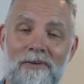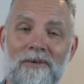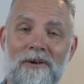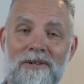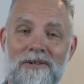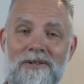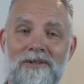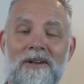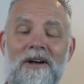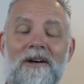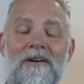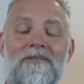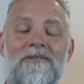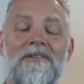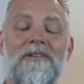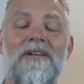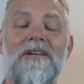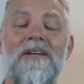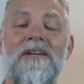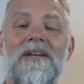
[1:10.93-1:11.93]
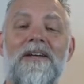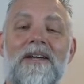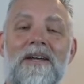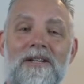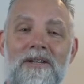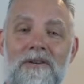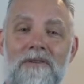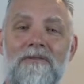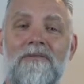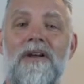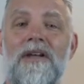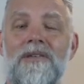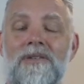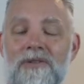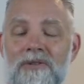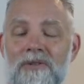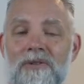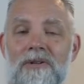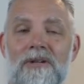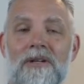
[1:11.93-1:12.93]
rust off in your
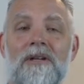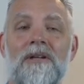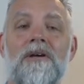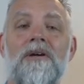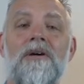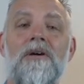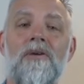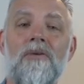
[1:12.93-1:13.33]
faith journey,